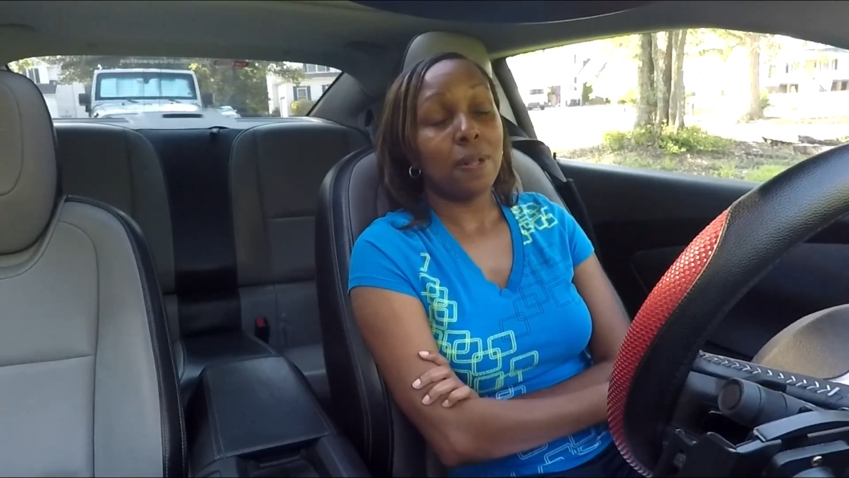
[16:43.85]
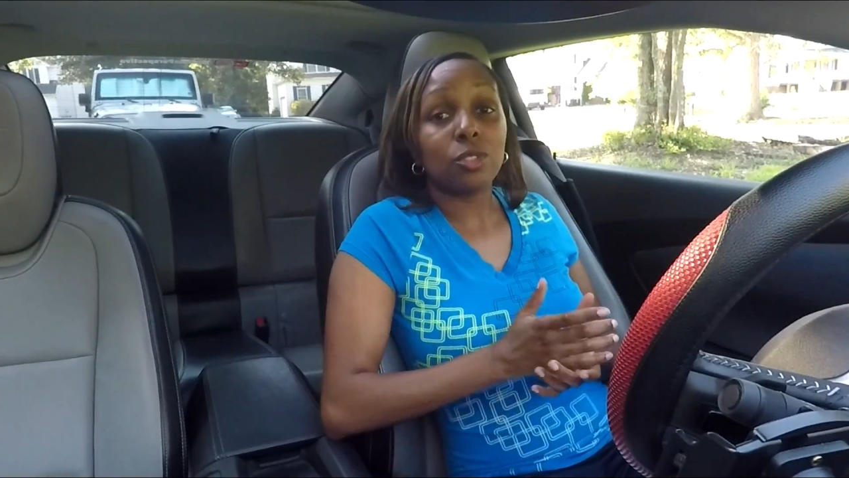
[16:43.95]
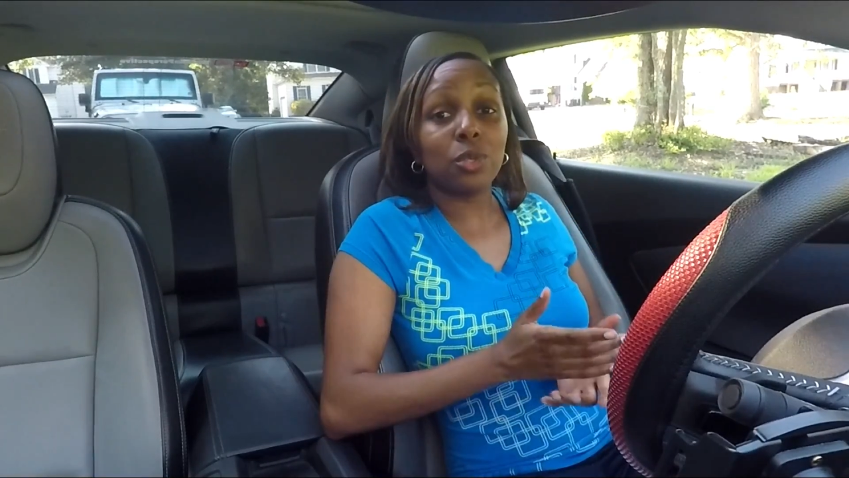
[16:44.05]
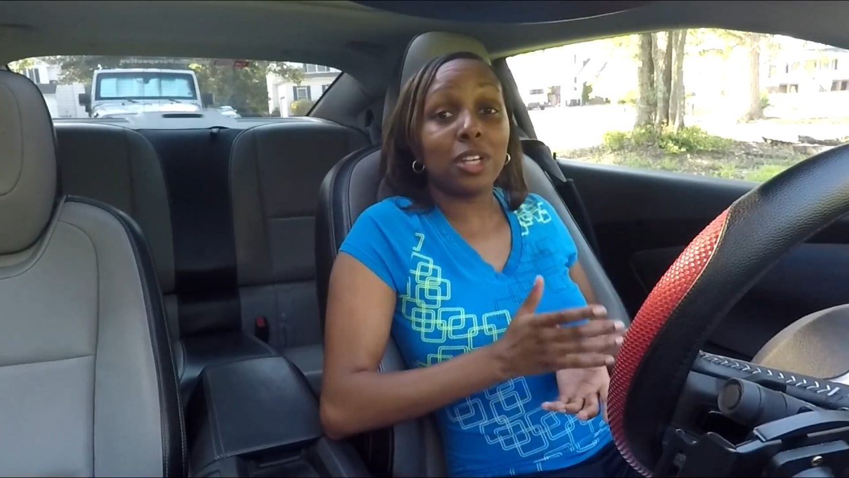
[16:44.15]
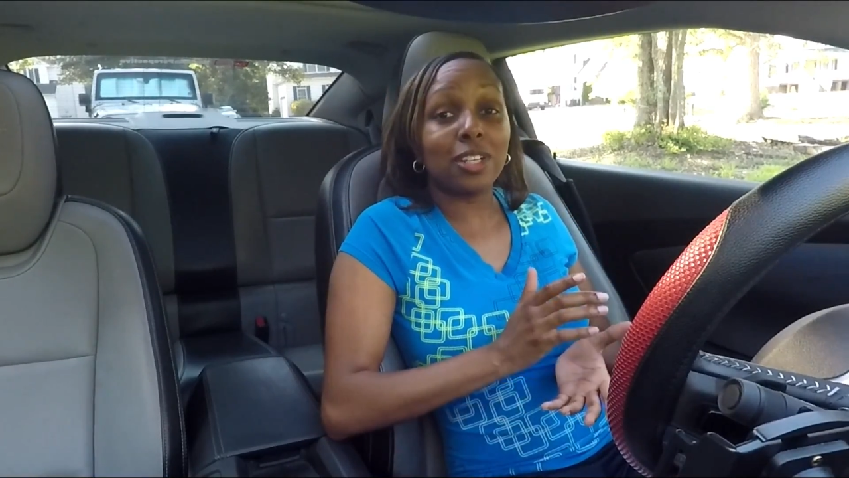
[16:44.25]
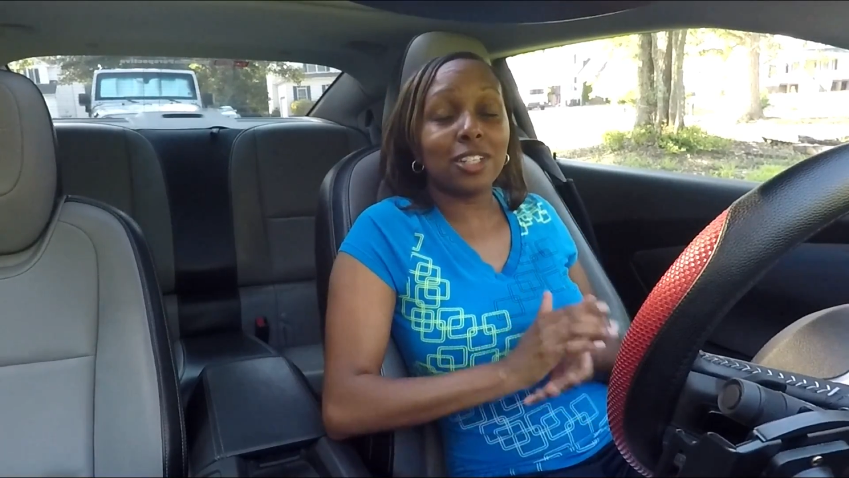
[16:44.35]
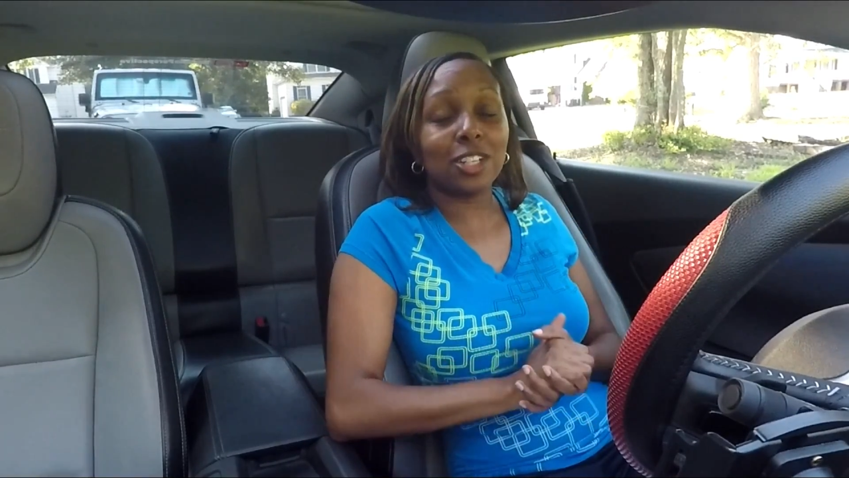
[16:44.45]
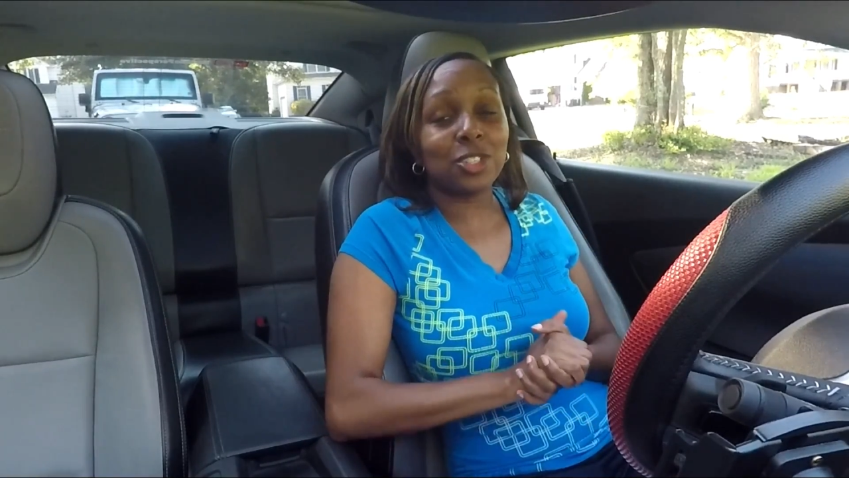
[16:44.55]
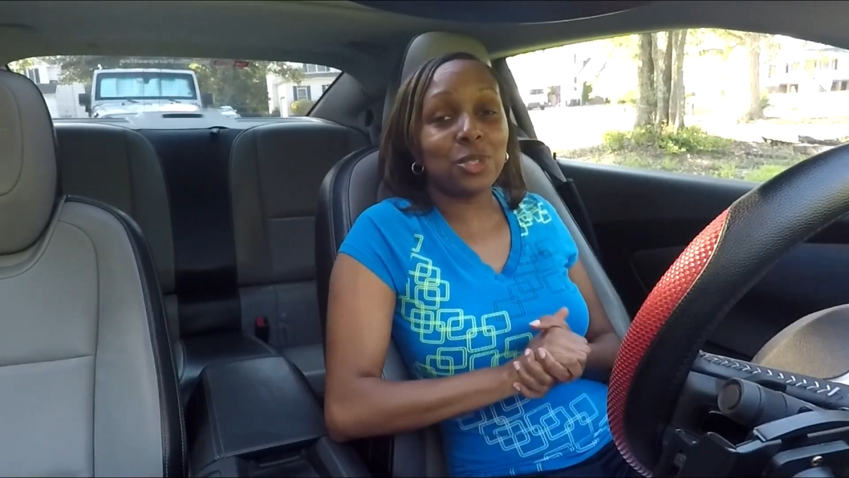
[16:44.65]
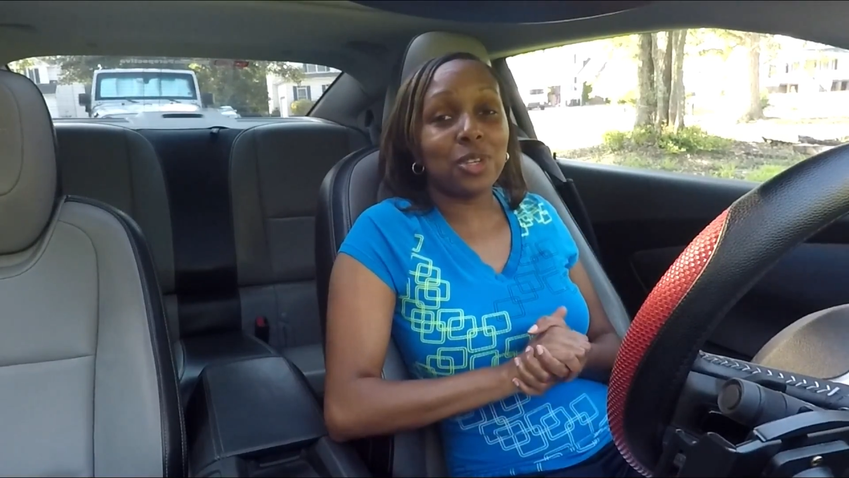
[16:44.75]
So yeah, good
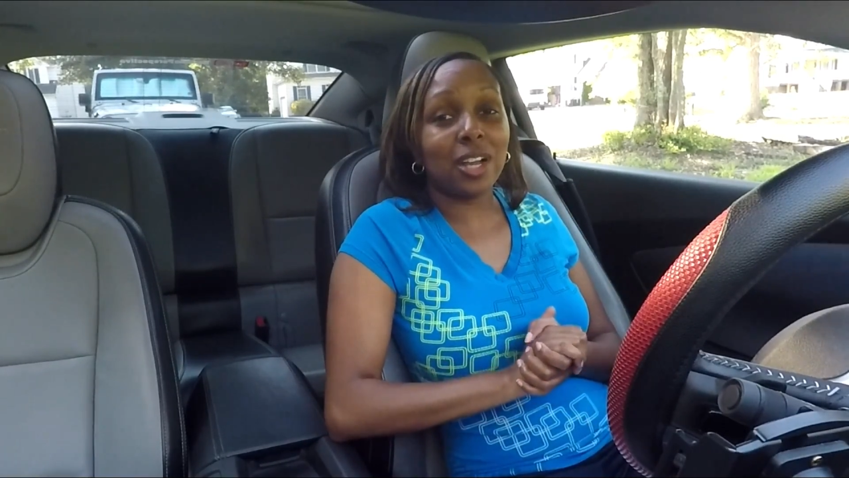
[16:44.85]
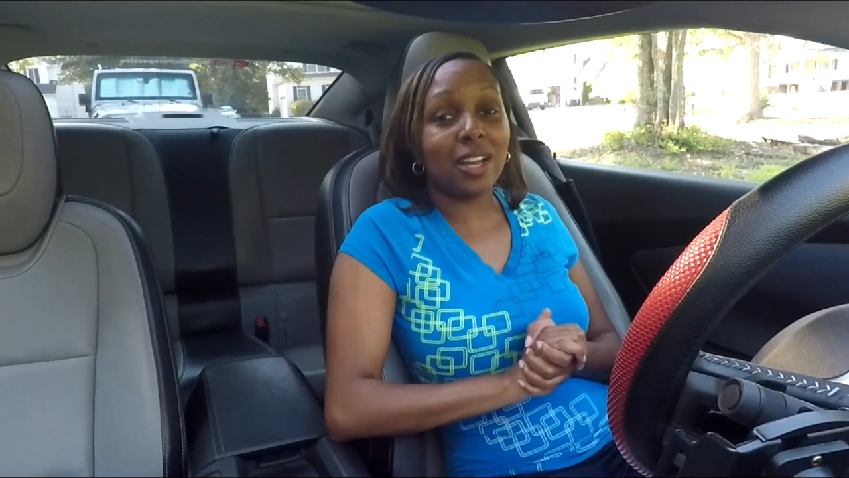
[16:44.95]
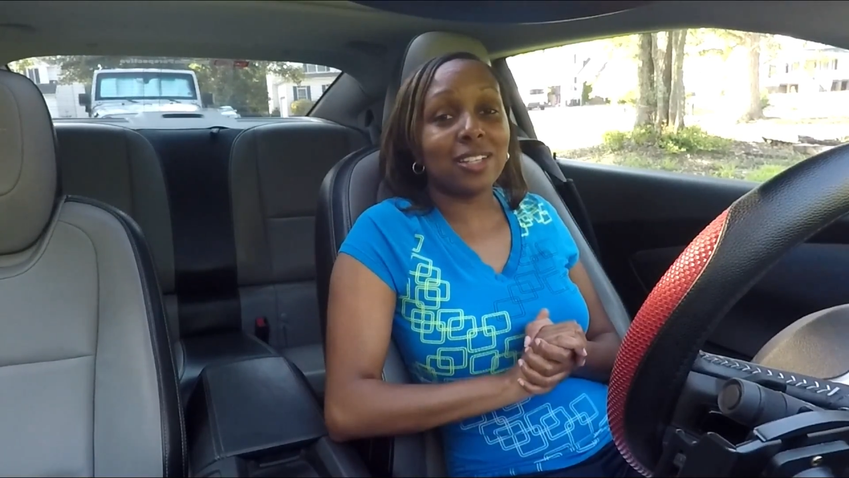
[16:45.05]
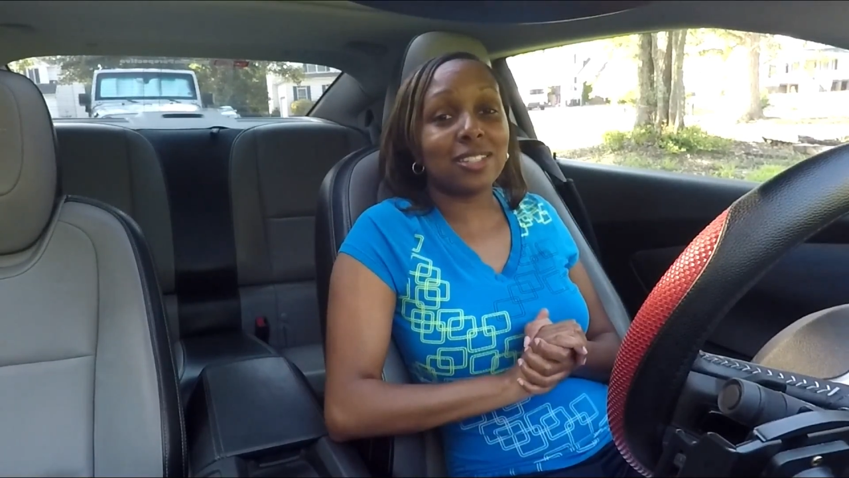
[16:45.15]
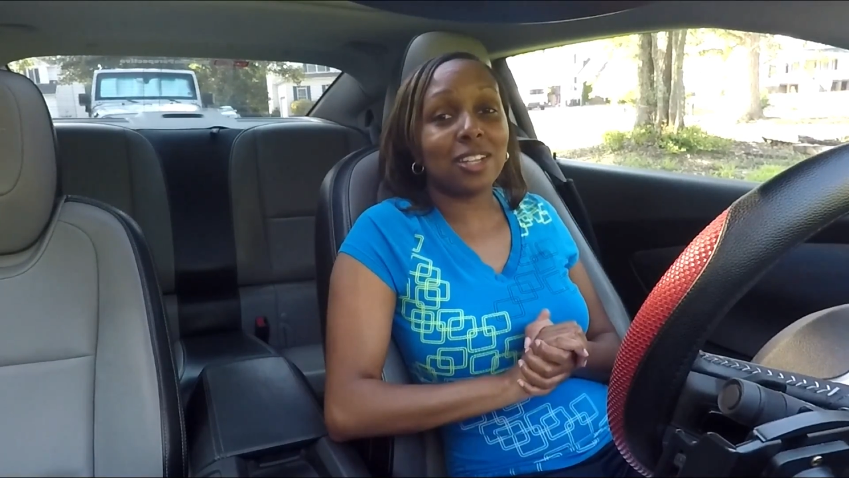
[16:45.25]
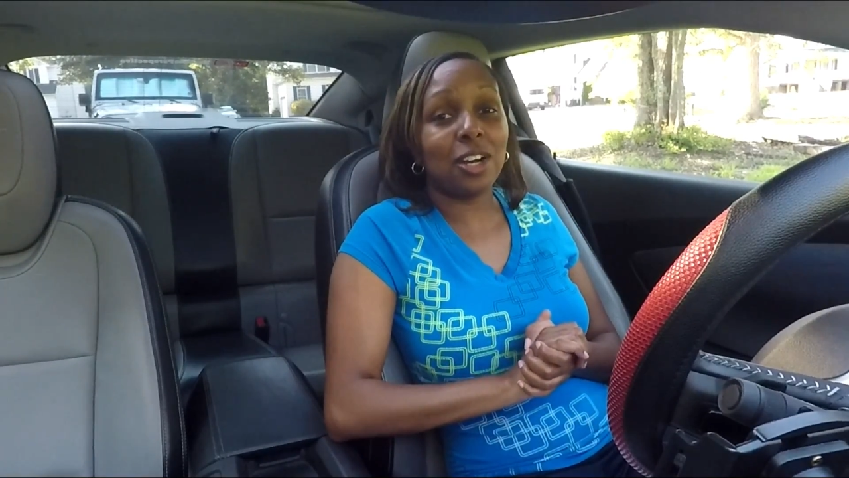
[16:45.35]
luck to you guys.